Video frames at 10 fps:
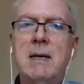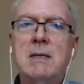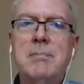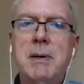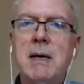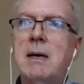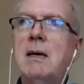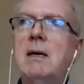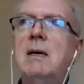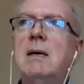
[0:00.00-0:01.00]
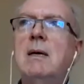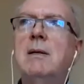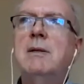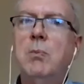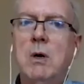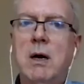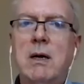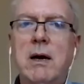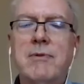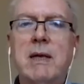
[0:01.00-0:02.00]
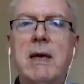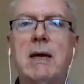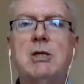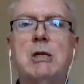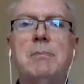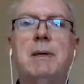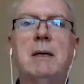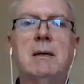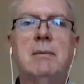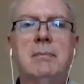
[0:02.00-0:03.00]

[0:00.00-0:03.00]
to be the work of the KGB.